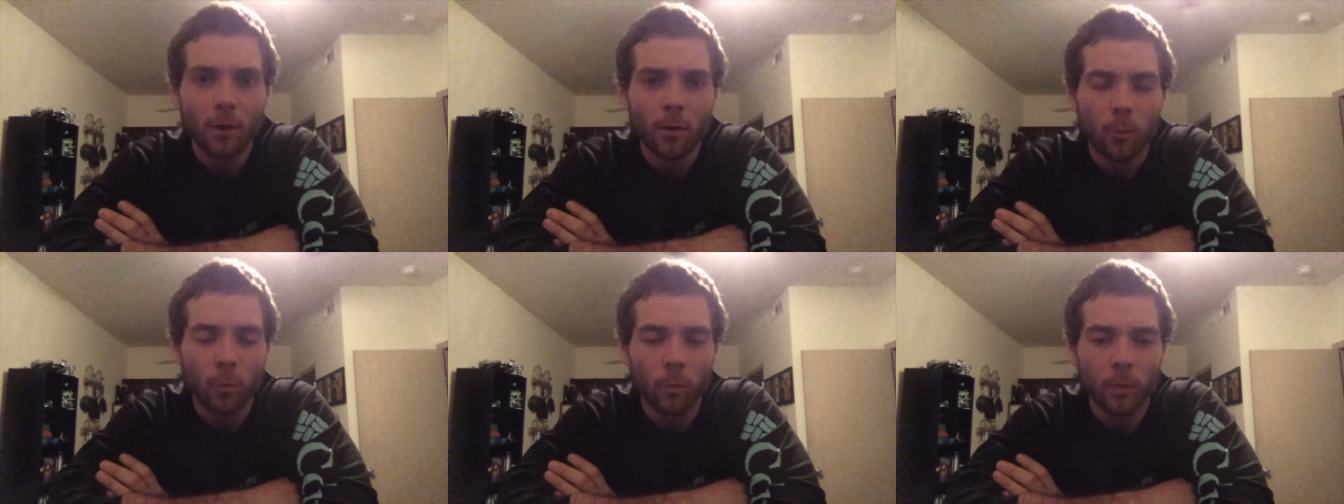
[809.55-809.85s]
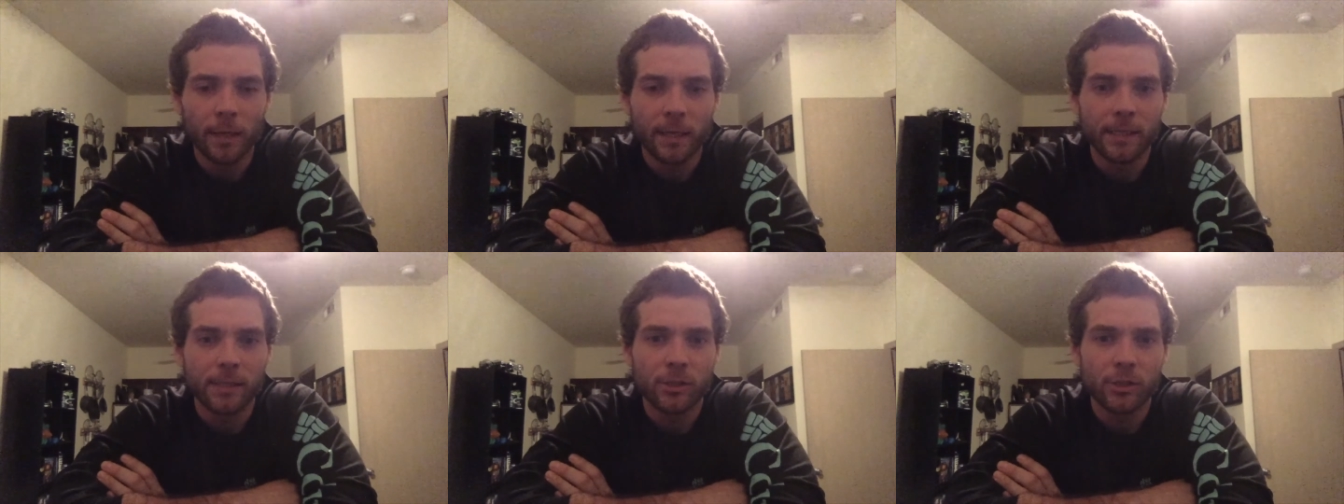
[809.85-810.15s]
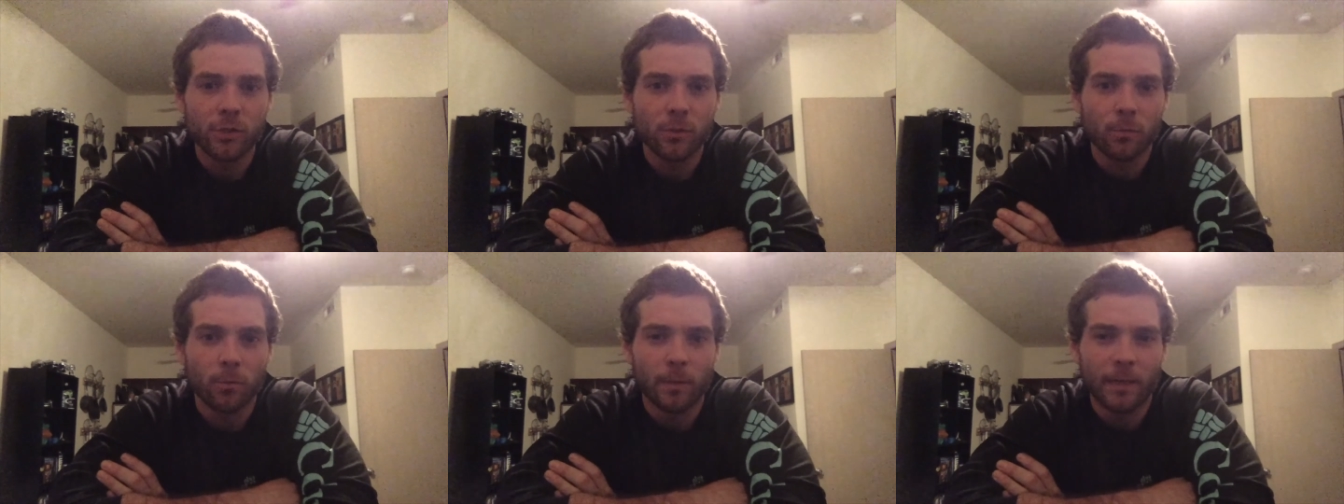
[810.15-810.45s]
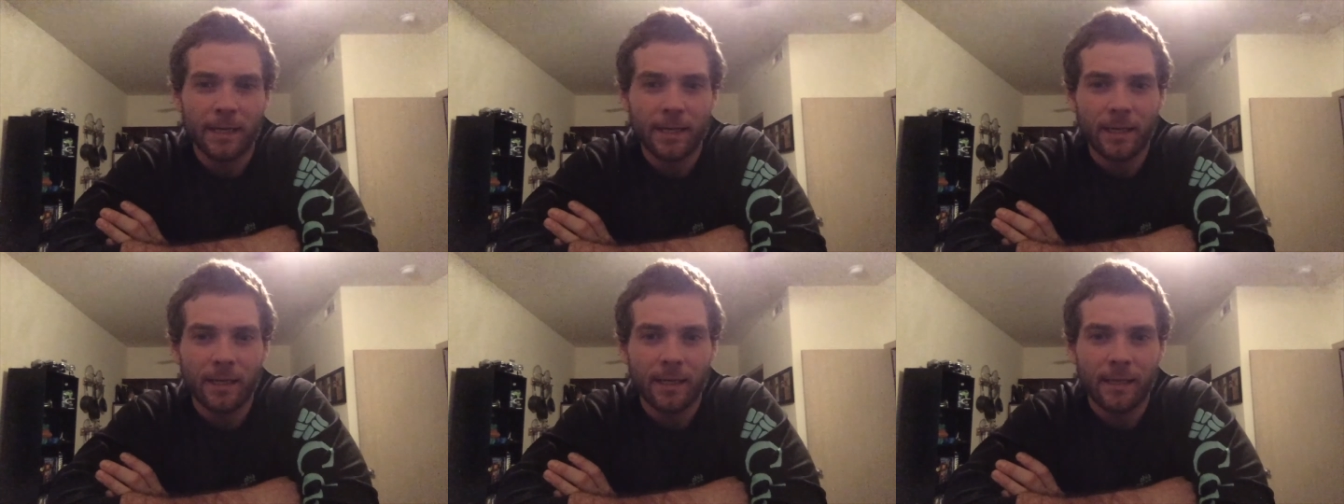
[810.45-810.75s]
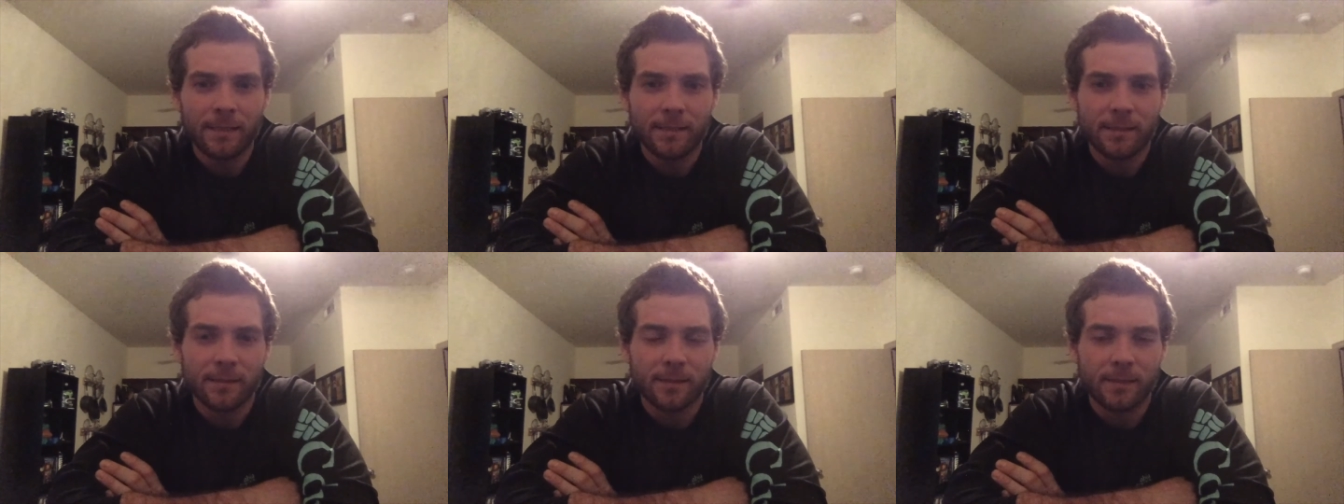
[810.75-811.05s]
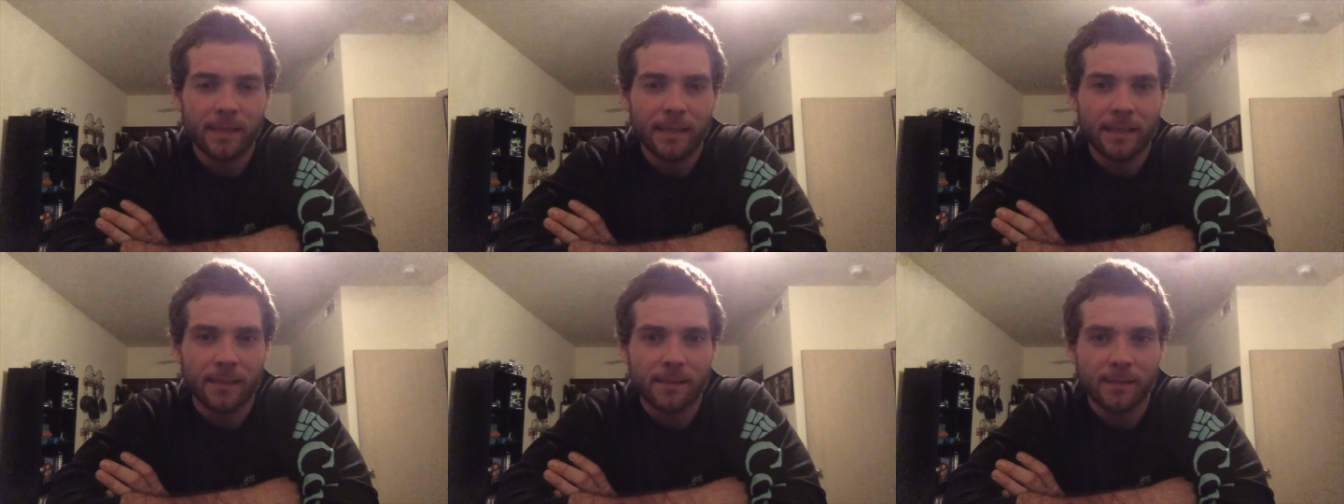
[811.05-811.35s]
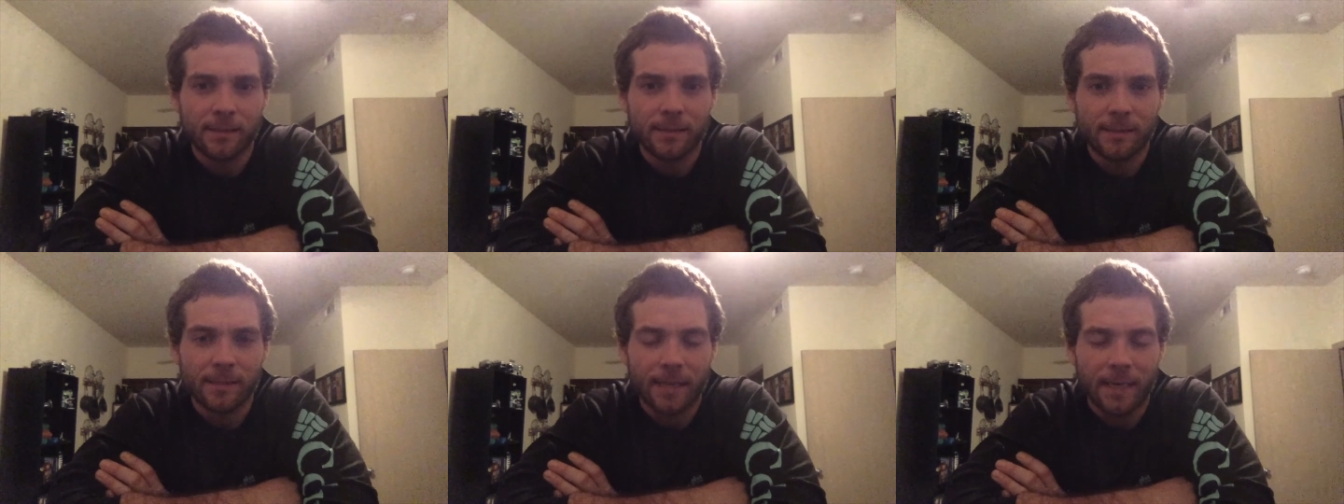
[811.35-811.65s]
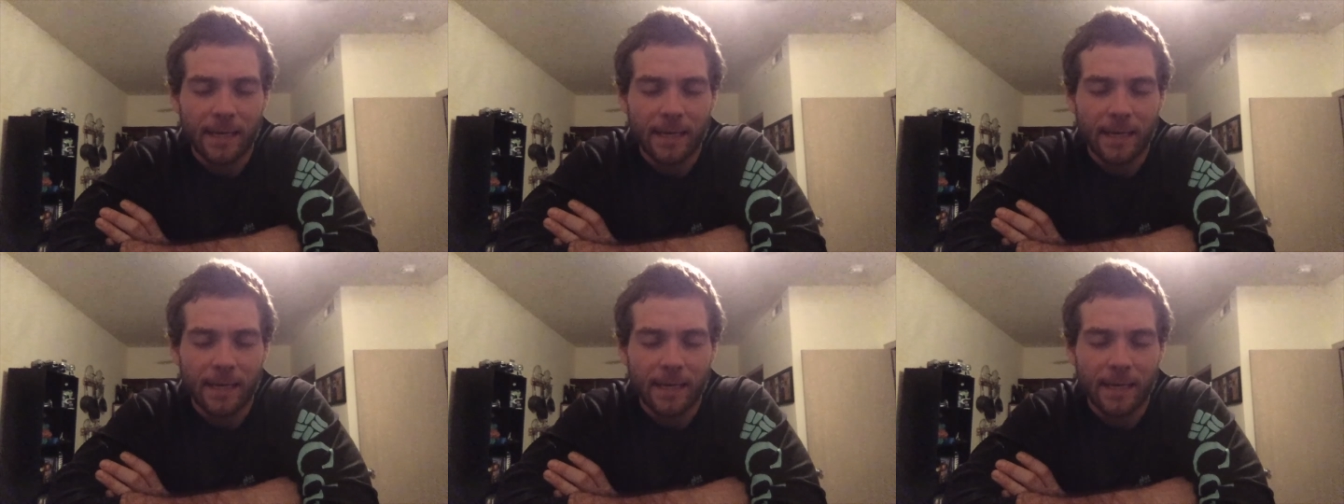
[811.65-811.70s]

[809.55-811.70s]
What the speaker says: which recognizes Texas